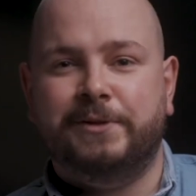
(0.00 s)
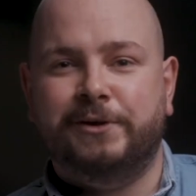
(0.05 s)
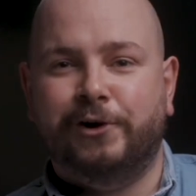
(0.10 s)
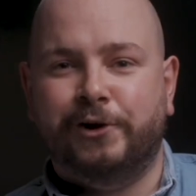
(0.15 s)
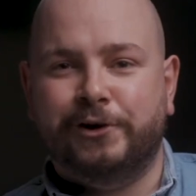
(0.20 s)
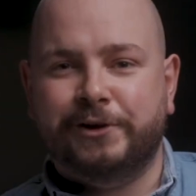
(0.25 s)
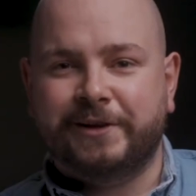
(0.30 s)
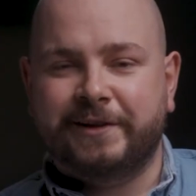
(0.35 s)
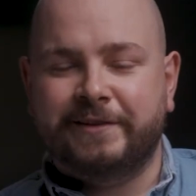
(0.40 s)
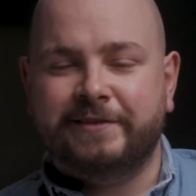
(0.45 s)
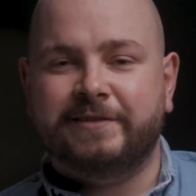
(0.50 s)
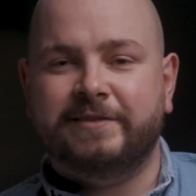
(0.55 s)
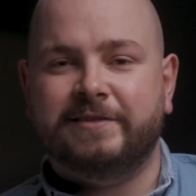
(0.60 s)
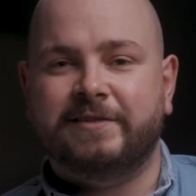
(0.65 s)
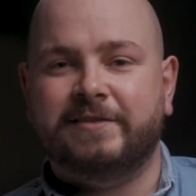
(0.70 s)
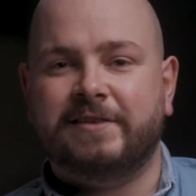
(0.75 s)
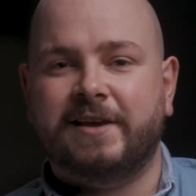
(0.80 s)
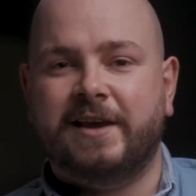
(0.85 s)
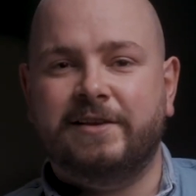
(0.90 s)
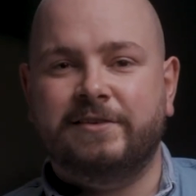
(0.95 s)
the audience's
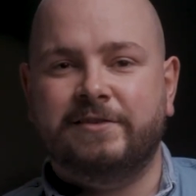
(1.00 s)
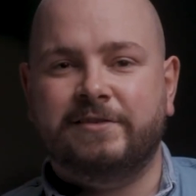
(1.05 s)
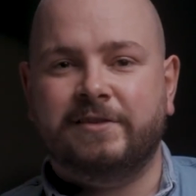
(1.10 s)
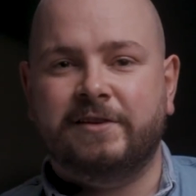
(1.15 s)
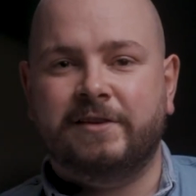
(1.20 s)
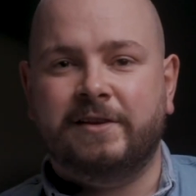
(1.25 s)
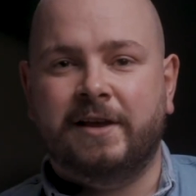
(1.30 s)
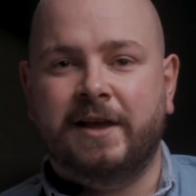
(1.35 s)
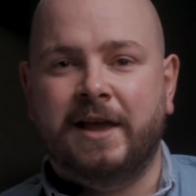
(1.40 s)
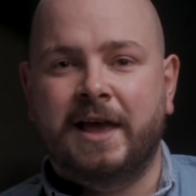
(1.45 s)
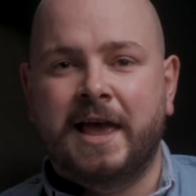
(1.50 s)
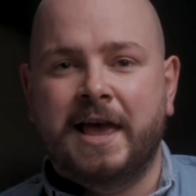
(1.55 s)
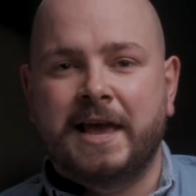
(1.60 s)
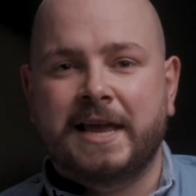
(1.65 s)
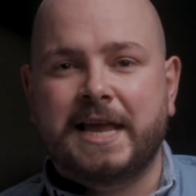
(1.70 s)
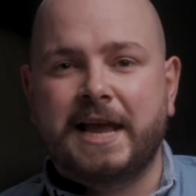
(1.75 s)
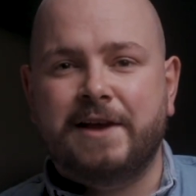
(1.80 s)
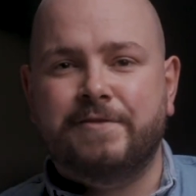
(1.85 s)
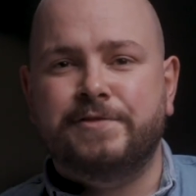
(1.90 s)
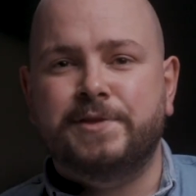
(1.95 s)
attention,
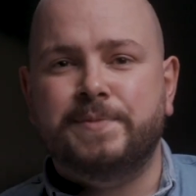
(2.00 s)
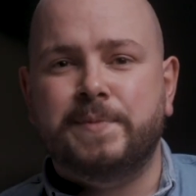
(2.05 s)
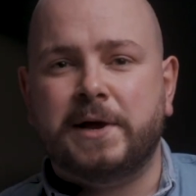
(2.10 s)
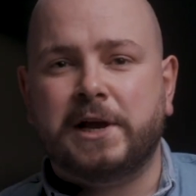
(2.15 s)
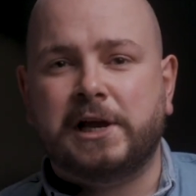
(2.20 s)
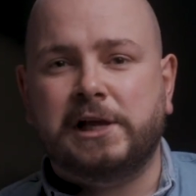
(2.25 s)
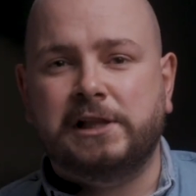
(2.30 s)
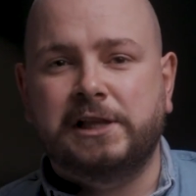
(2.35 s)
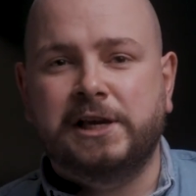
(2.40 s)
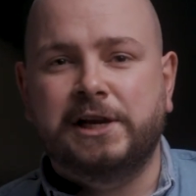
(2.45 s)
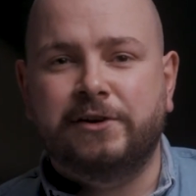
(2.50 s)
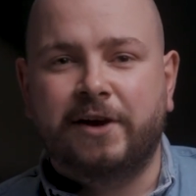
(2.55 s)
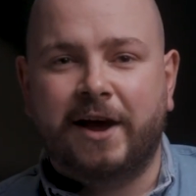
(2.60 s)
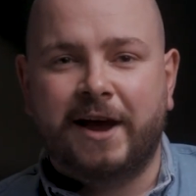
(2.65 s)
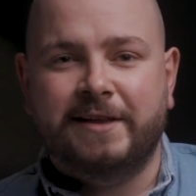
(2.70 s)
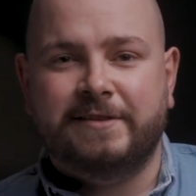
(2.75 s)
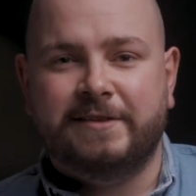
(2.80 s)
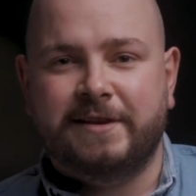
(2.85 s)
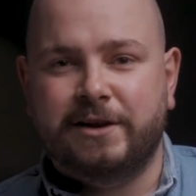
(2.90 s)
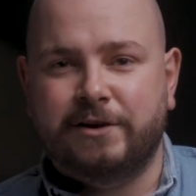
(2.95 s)
give them a clear
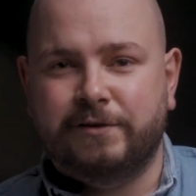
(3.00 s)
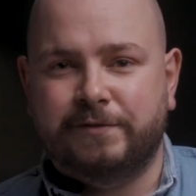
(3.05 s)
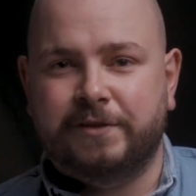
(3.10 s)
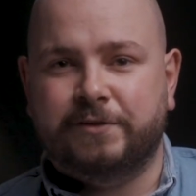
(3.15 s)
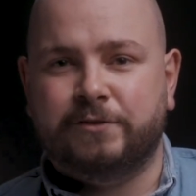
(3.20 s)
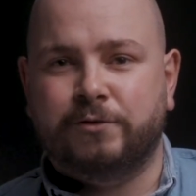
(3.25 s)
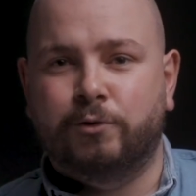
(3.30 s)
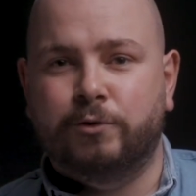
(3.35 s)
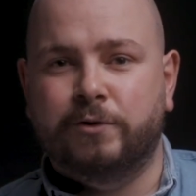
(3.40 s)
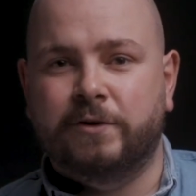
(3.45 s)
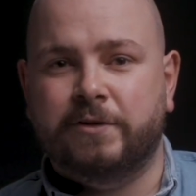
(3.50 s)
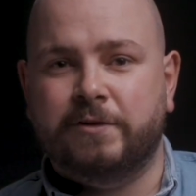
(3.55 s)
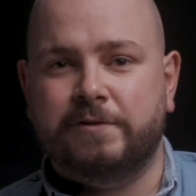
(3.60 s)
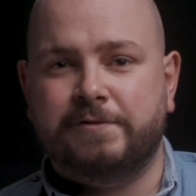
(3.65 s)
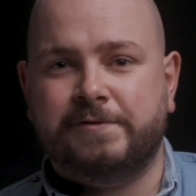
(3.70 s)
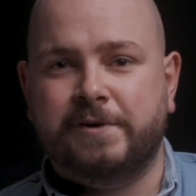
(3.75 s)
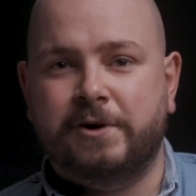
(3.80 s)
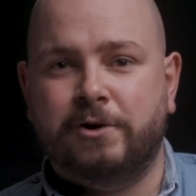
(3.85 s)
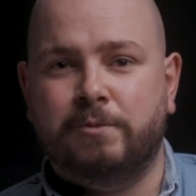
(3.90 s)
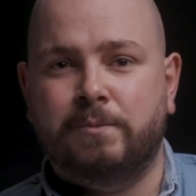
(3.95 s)
idea of the tone of the
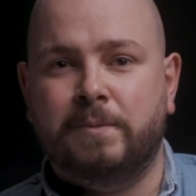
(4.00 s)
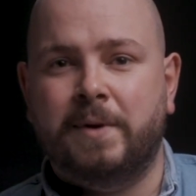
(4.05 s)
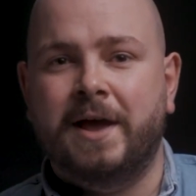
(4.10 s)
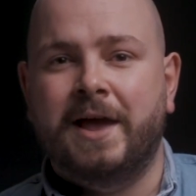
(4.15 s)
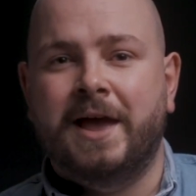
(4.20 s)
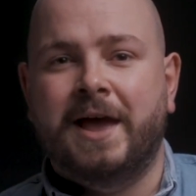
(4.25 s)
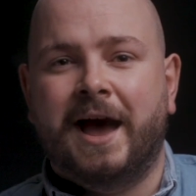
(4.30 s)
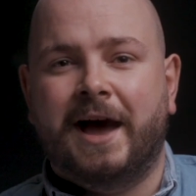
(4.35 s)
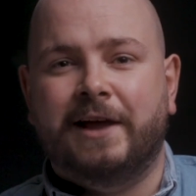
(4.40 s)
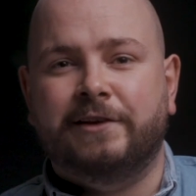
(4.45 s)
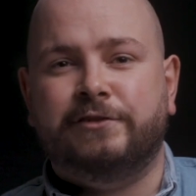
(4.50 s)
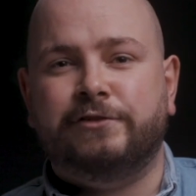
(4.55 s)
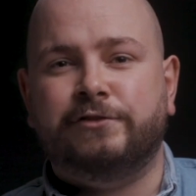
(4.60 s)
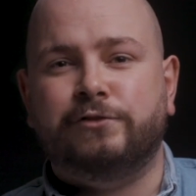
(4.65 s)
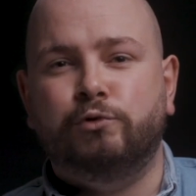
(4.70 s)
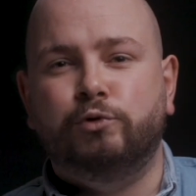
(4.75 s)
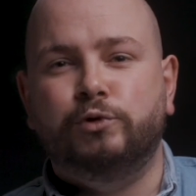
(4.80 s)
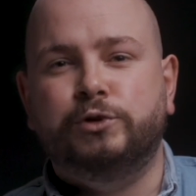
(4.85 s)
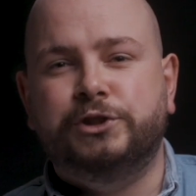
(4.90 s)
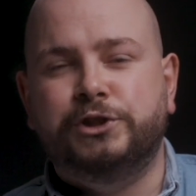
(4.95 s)
film, and
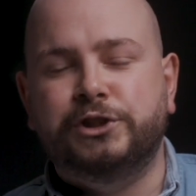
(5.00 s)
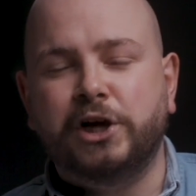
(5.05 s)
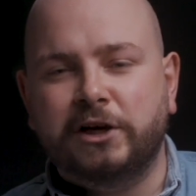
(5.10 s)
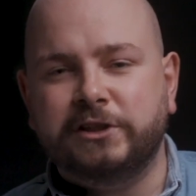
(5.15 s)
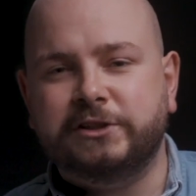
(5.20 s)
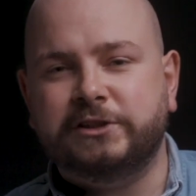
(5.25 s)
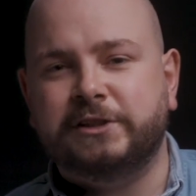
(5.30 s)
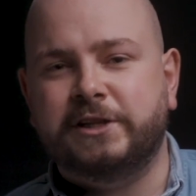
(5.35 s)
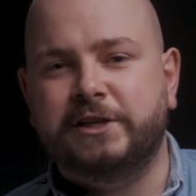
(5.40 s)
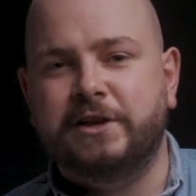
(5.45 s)
show just